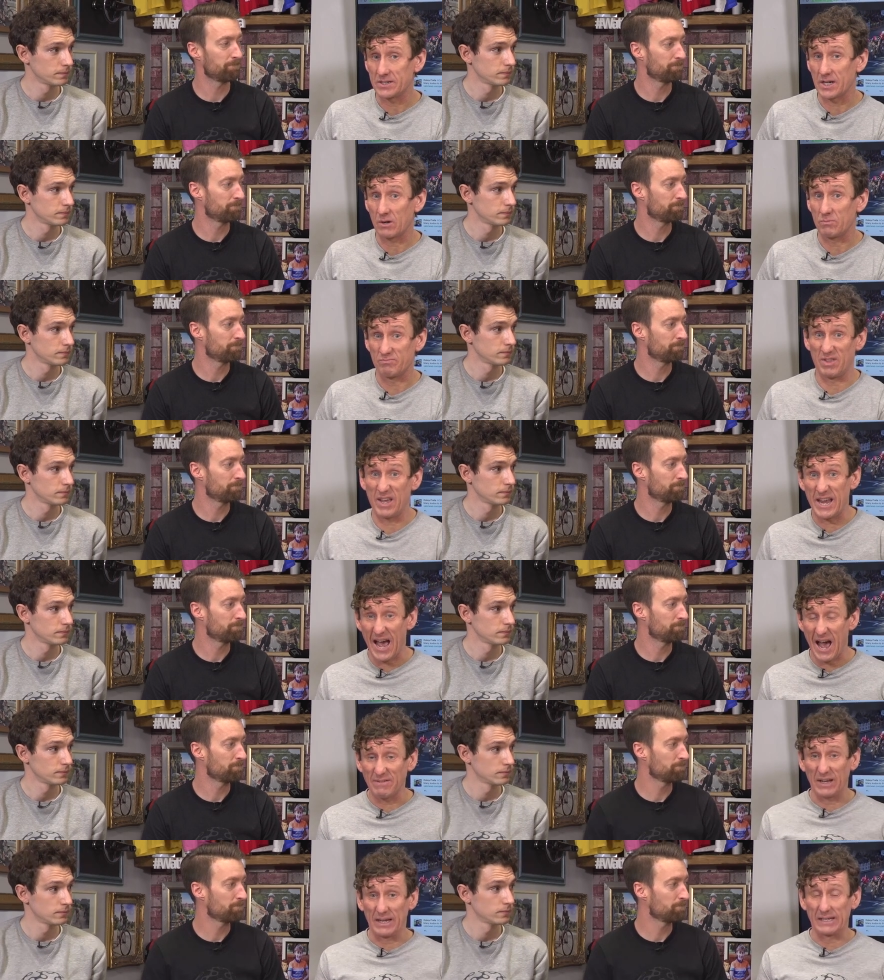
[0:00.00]
Speaker 1: So there you
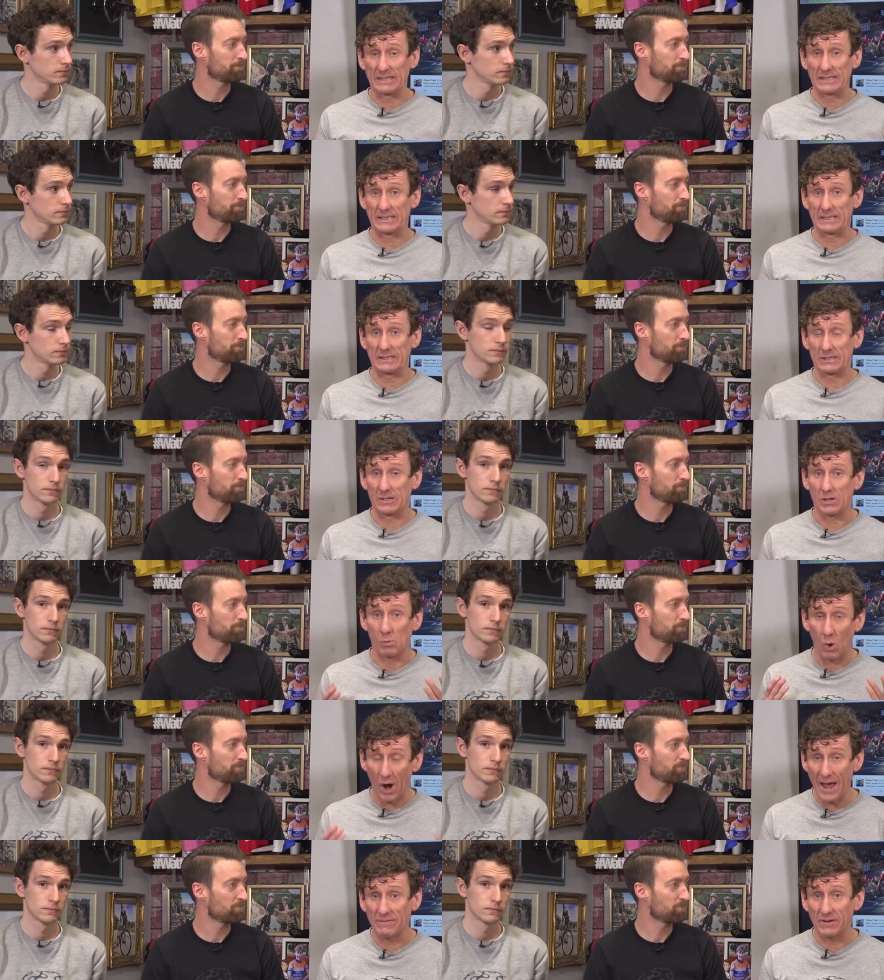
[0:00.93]
have it.
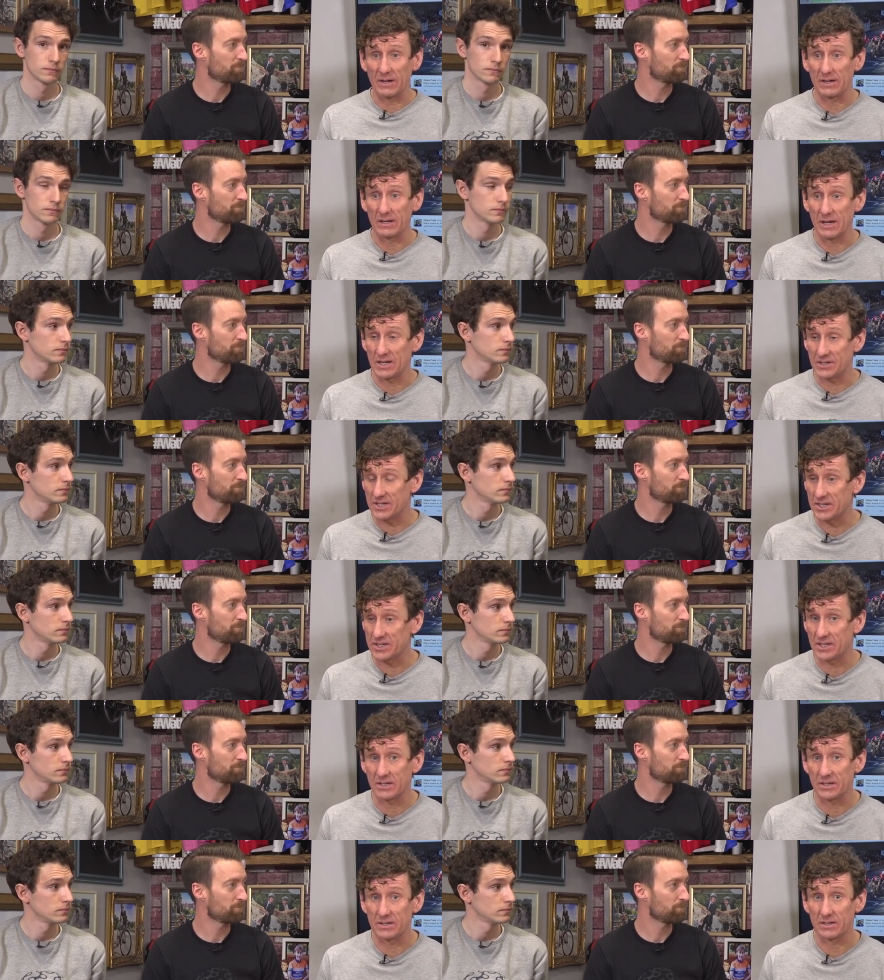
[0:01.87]
Whatever
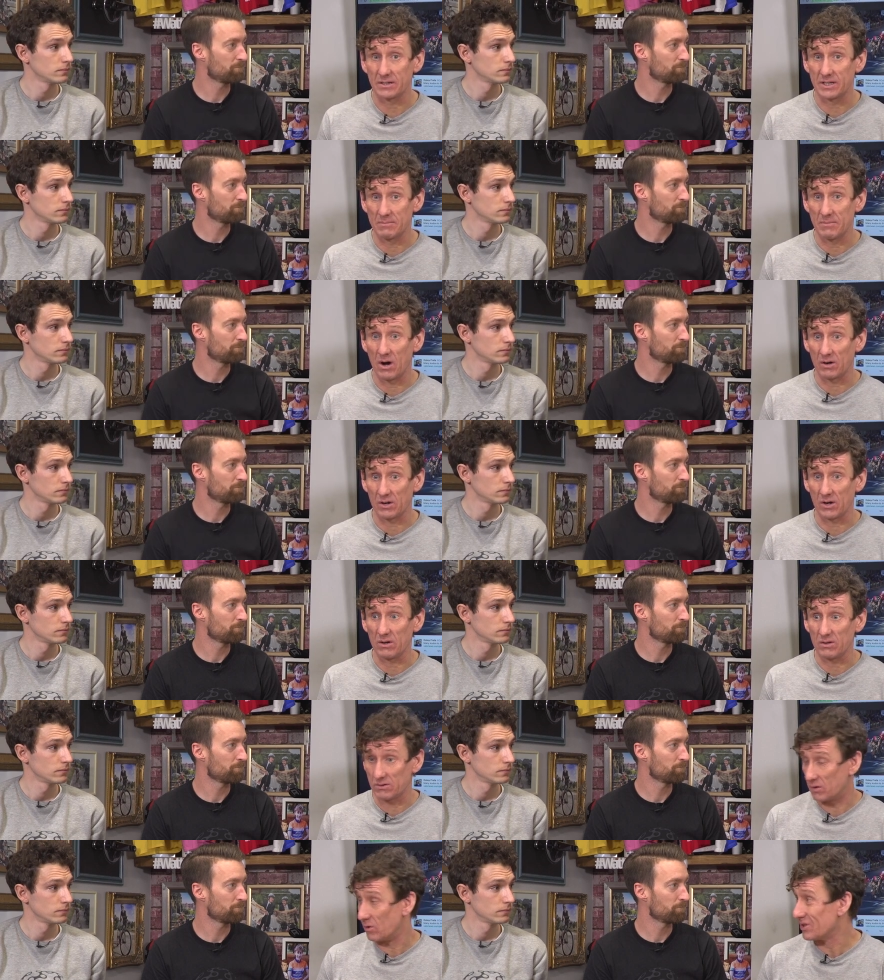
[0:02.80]
assistance Demare
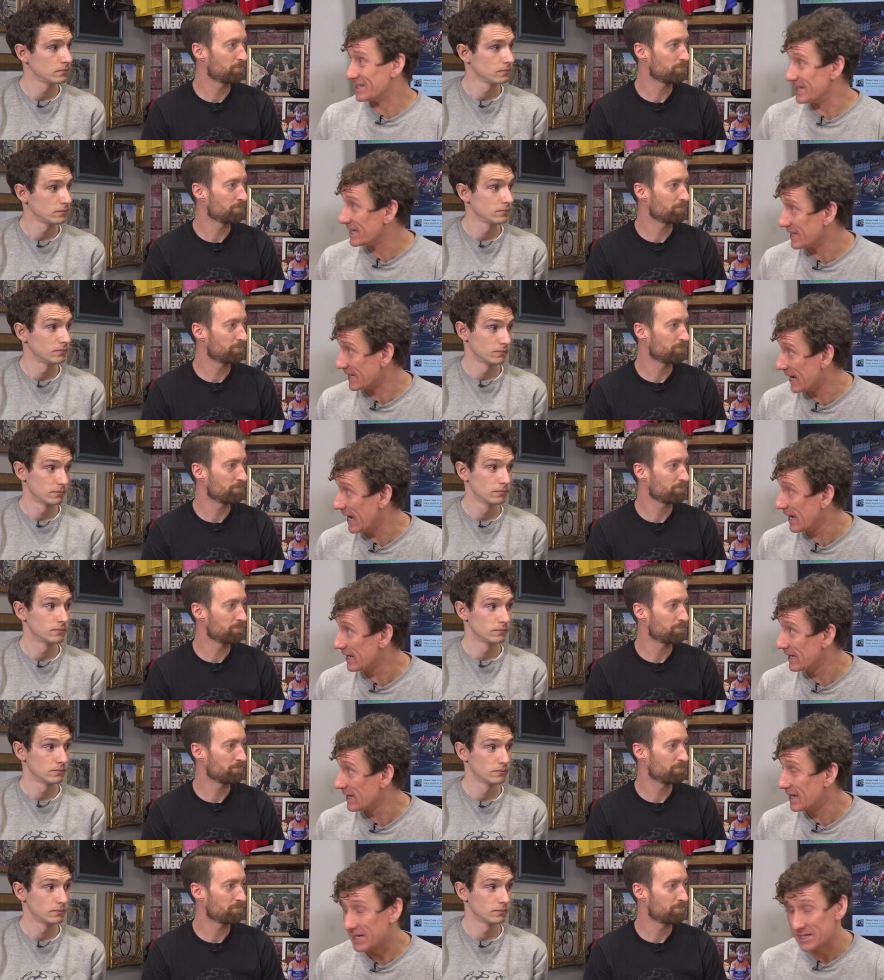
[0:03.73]
got or didn't
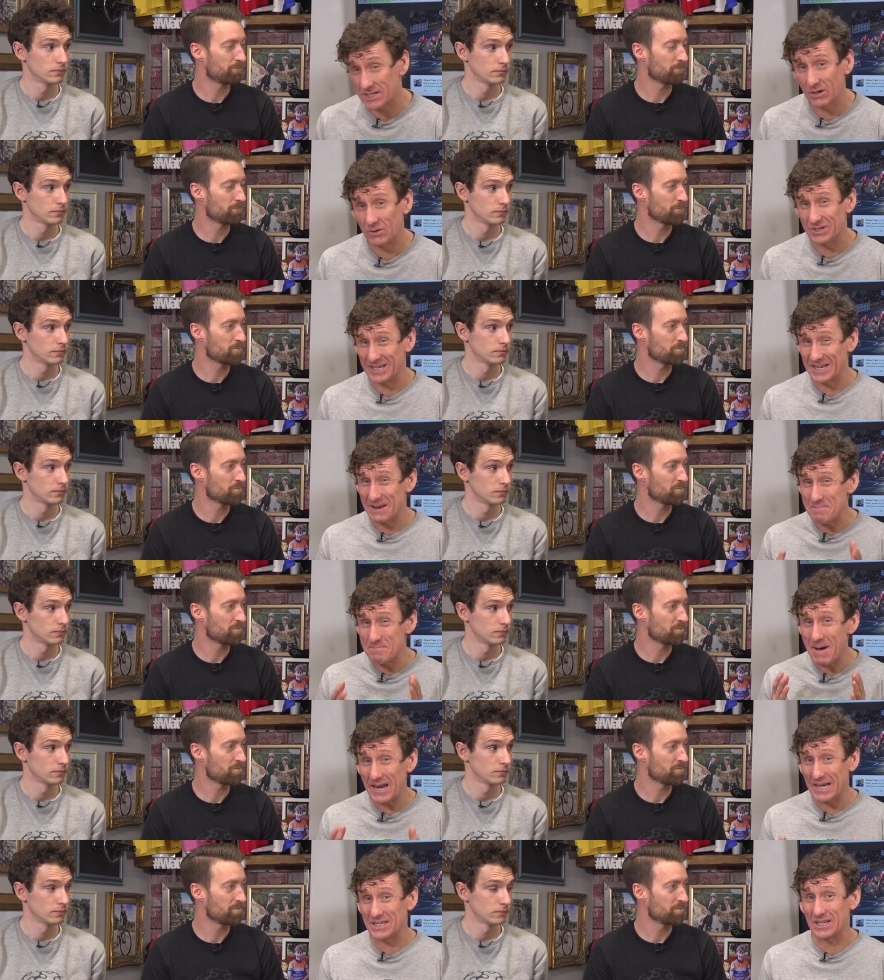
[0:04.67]
get, he still did an
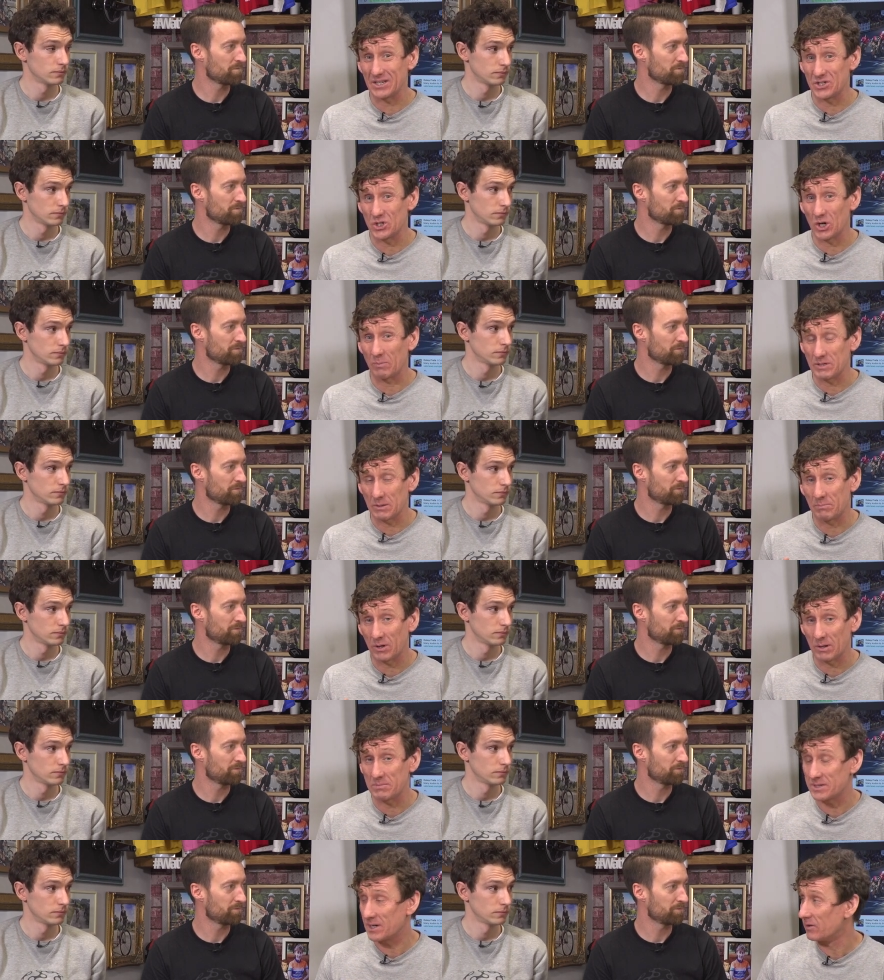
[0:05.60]
amazing job to
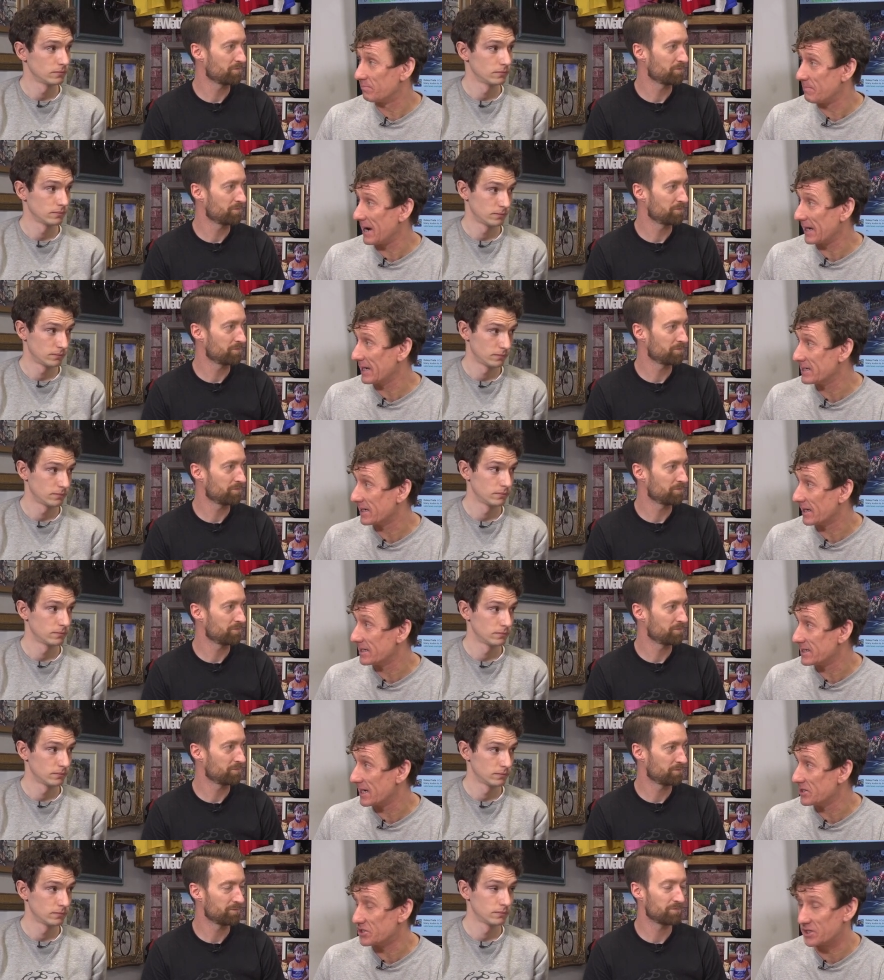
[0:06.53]
put himself back into
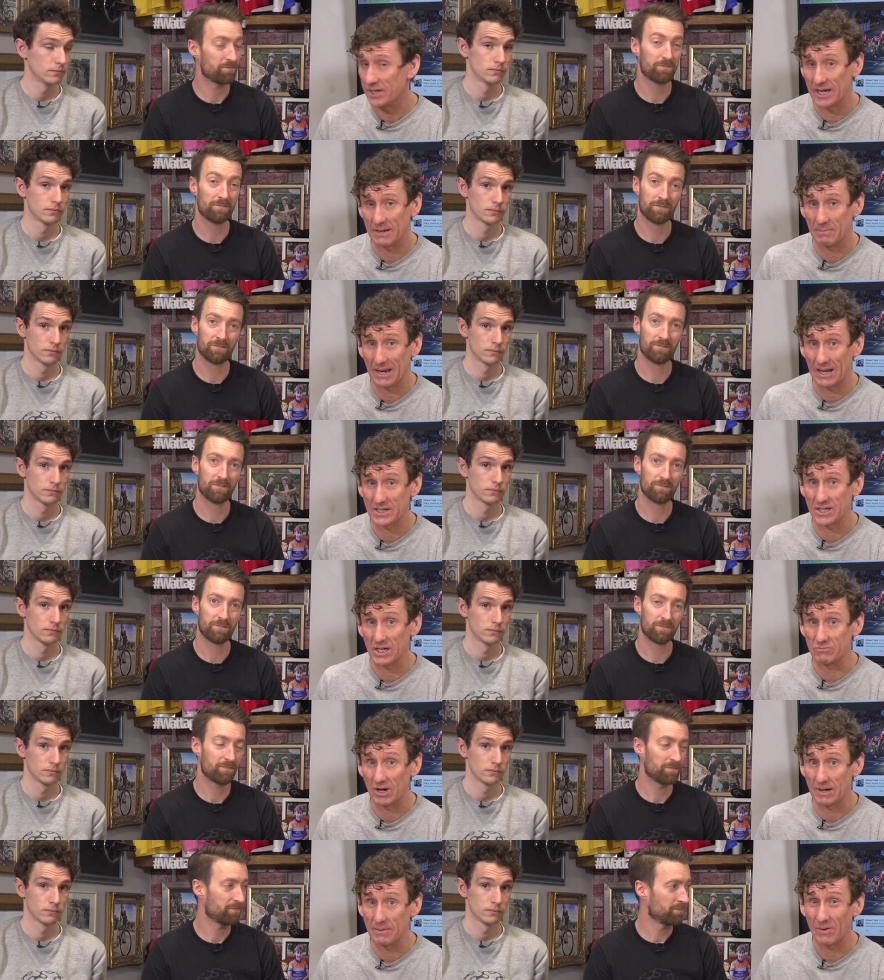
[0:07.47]
contention in Milan
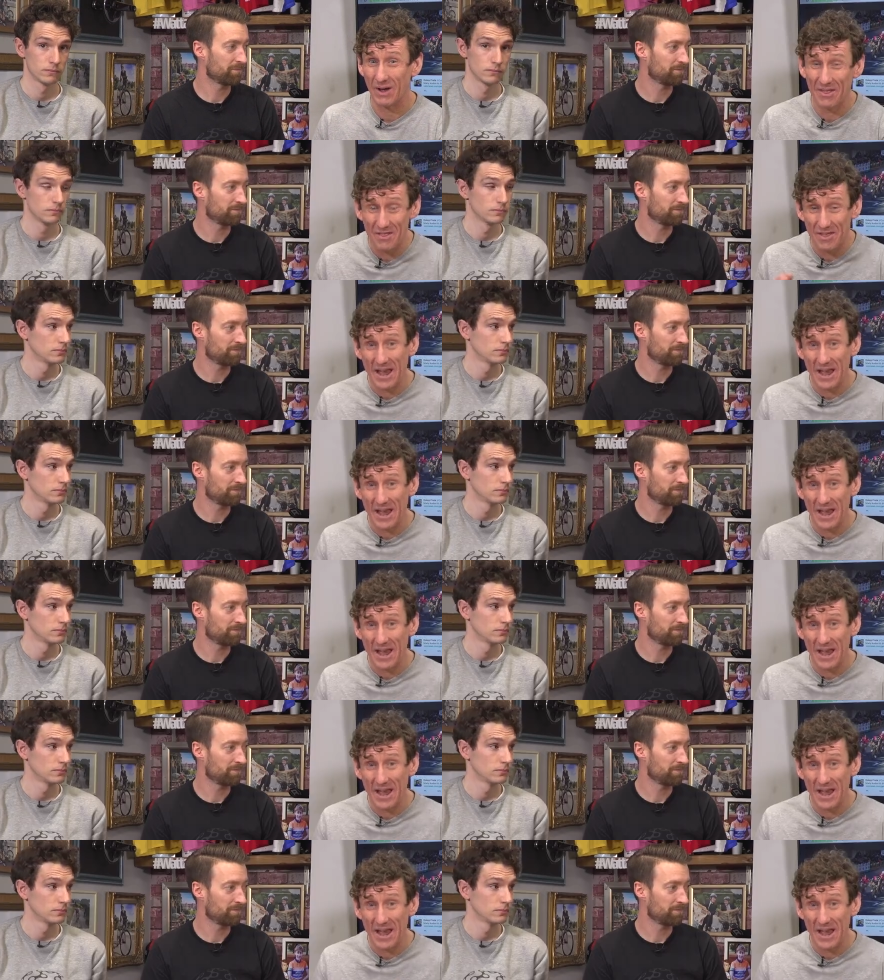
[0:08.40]
San Remo and